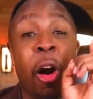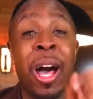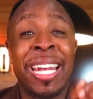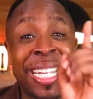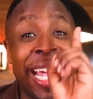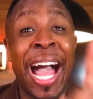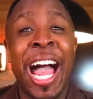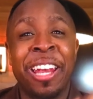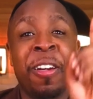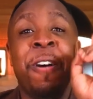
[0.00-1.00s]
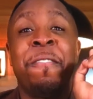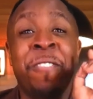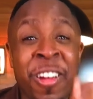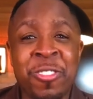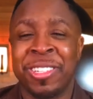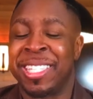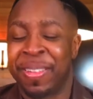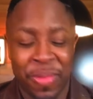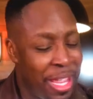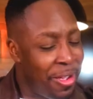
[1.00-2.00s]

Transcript: on God first.